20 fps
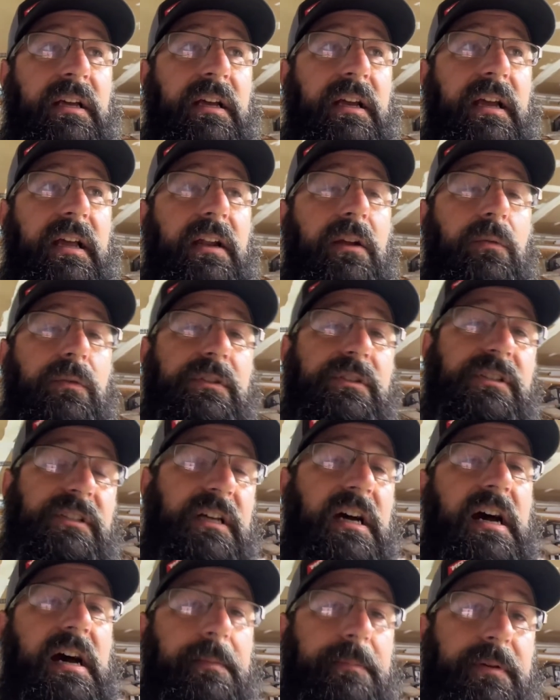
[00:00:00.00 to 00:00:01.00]
and it would
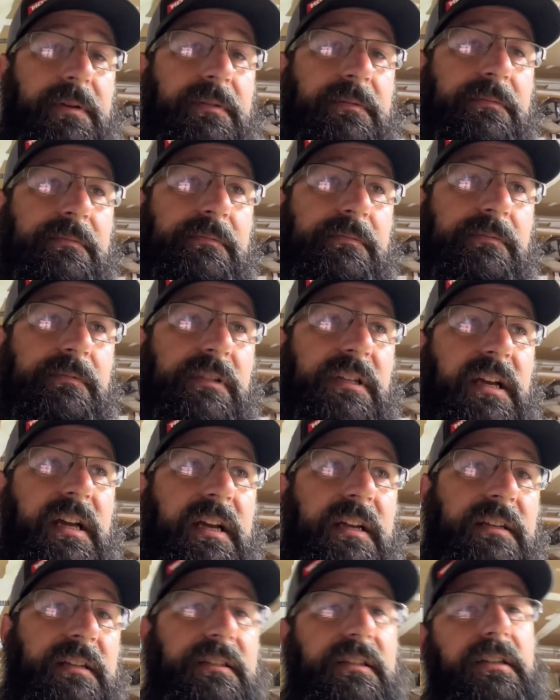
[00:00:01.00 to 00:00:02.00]
stop.
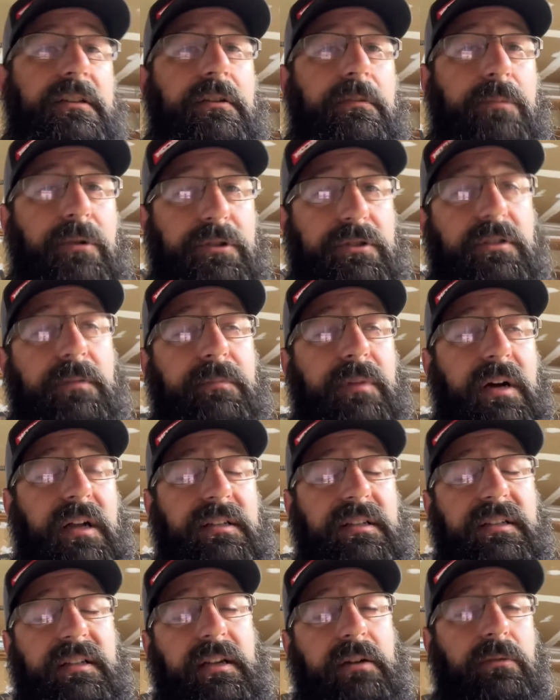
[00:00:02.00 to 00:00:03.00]
Okay, and then you'd push the
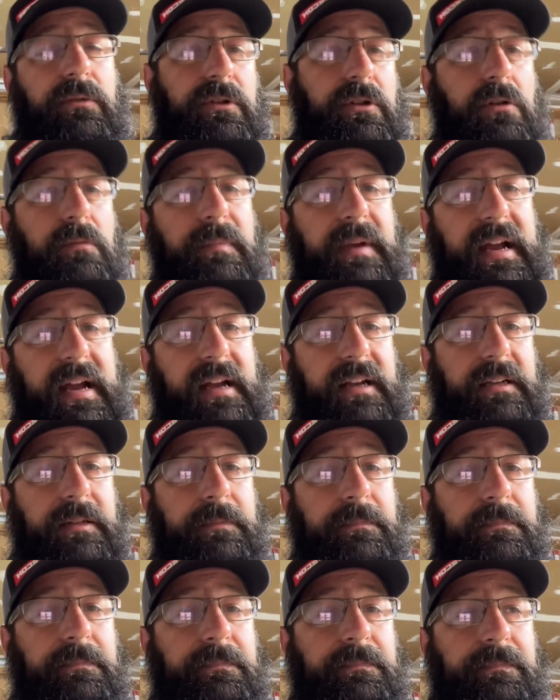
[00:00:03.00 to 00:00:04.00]
button and then it would go back.
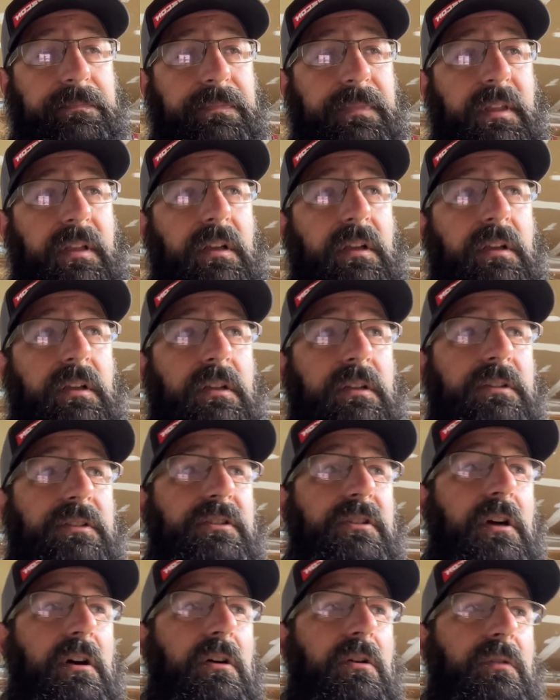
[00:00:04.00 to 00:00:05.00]

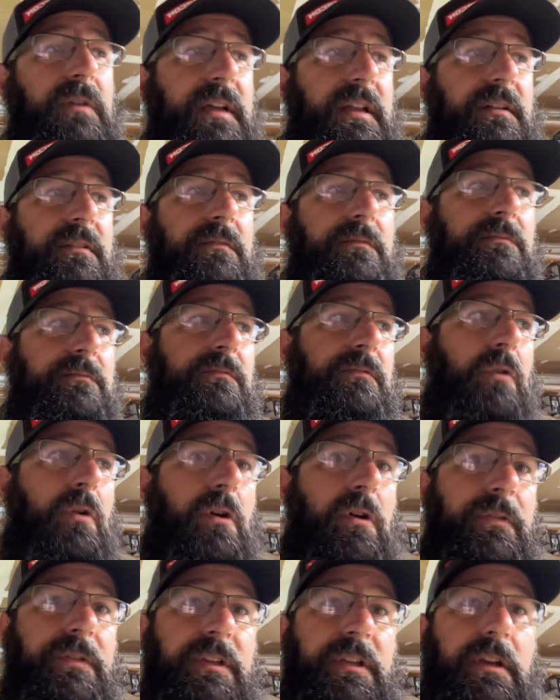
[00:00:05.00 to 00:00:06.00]
So in
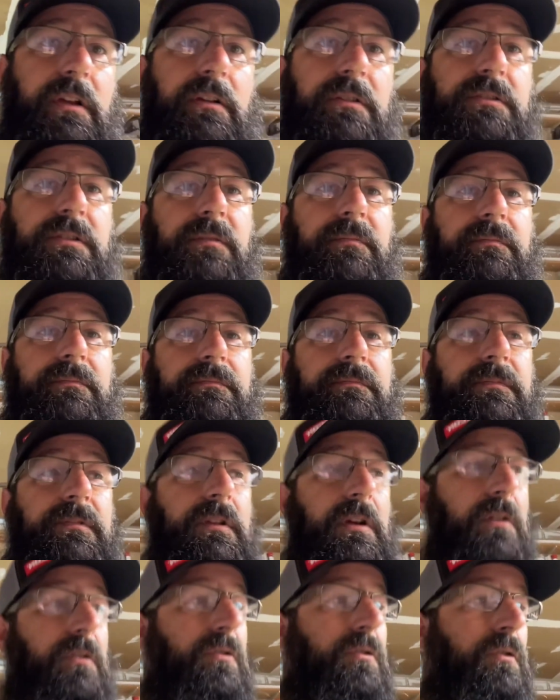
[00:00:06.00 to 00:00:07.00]
all the years of
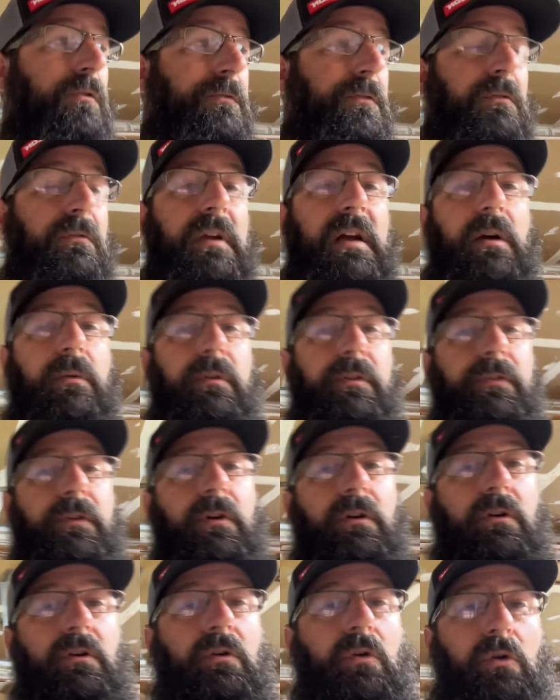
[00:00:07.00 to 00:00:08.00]
you know goofing around with
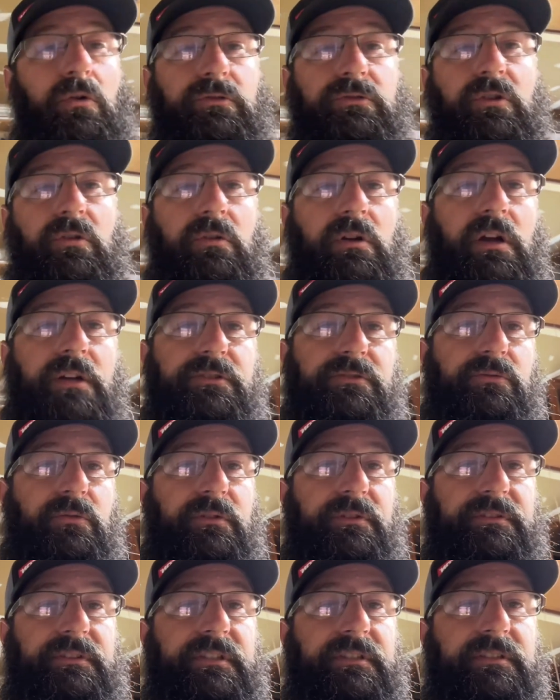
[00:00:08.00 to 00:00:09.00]
our old garage
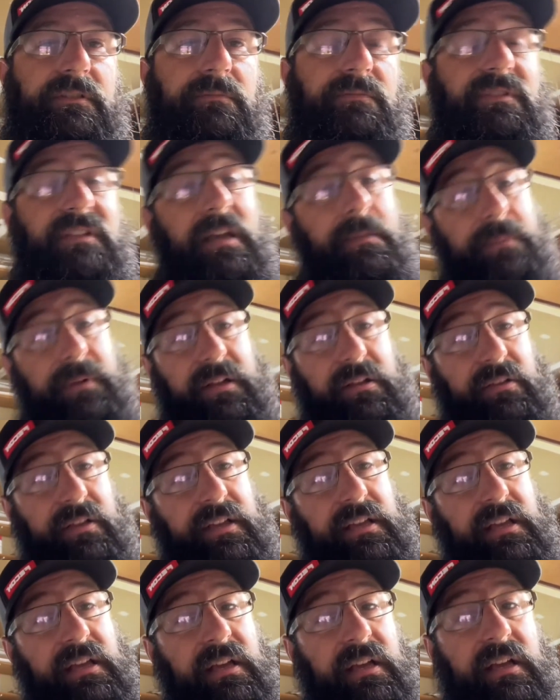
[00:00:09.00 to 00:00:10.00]
door system,
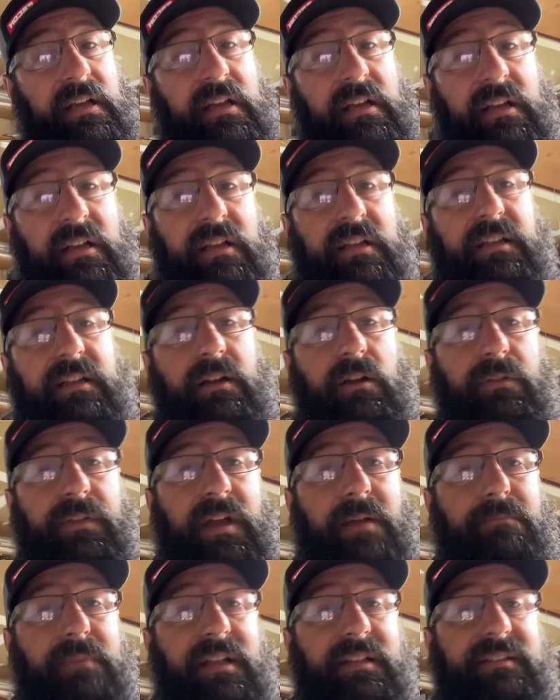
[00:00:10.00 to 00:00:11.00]
typically, you know
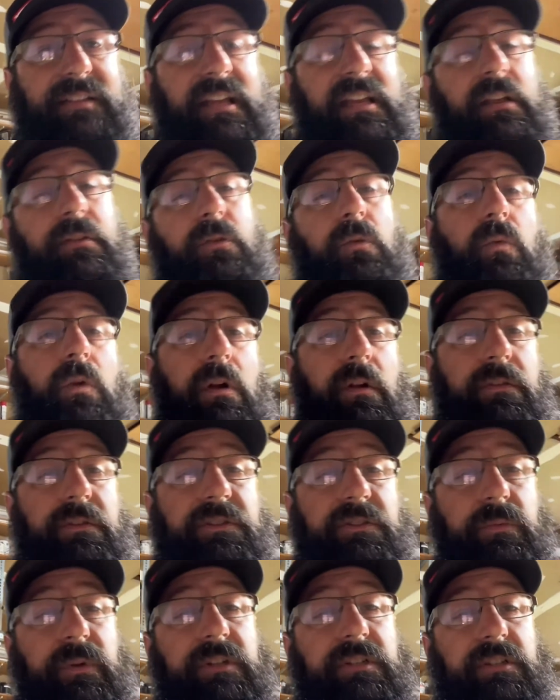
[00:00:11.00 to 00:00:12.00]
that meant that either one of the
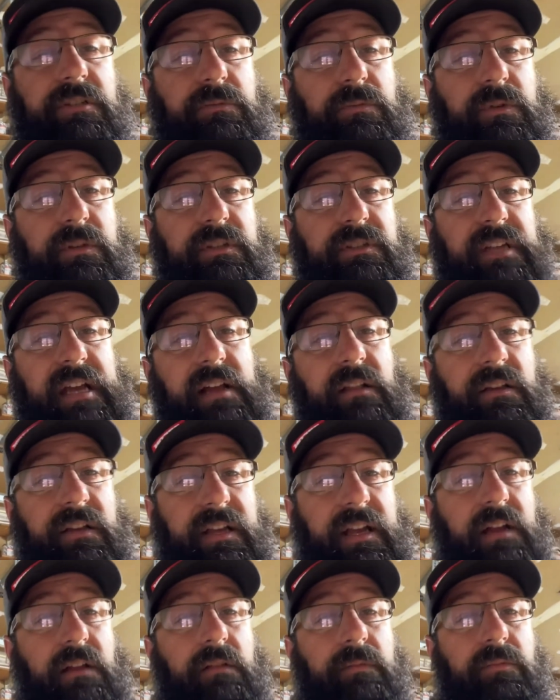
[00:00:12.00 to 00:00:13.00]
switches was out of
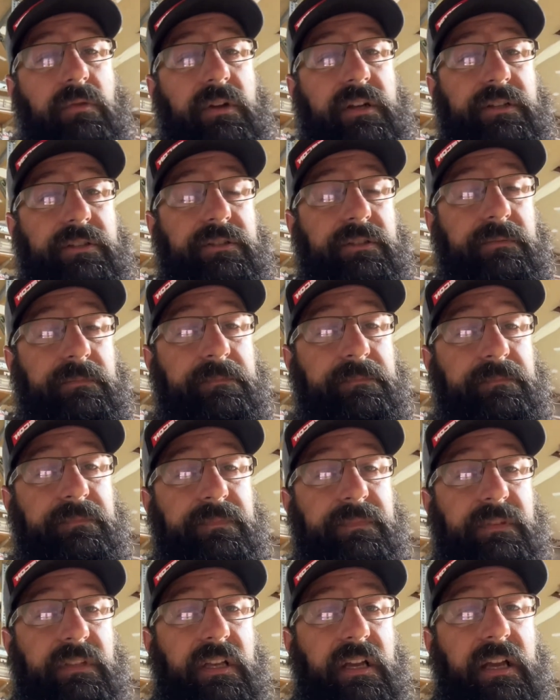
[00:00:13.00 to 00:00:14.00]
calibration,
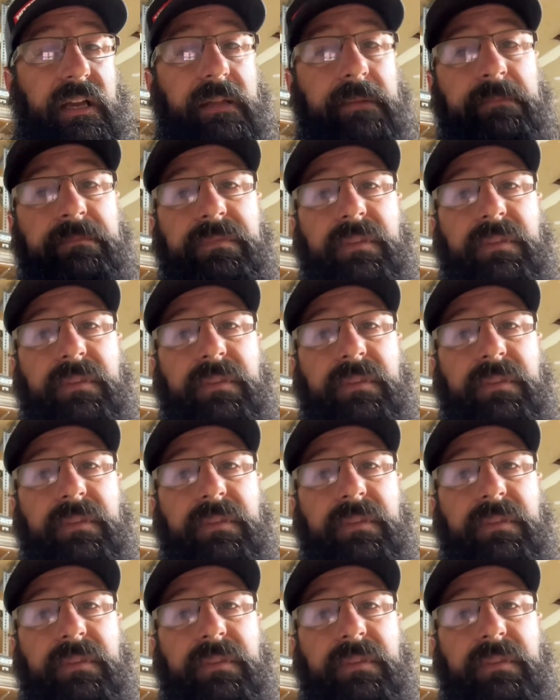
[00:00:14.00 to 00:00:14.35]
okay,